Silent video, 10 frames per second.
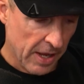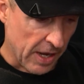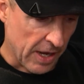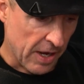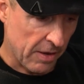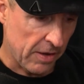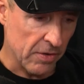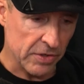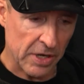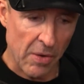And
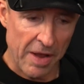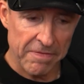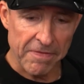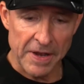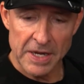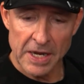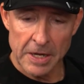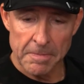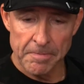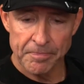years ago, I
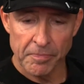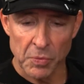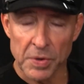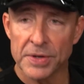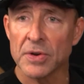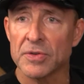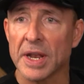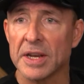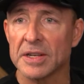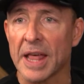funded research
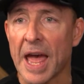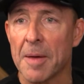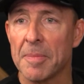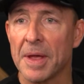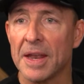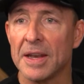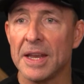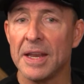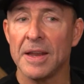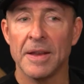at his lab, and
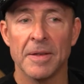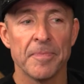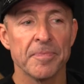he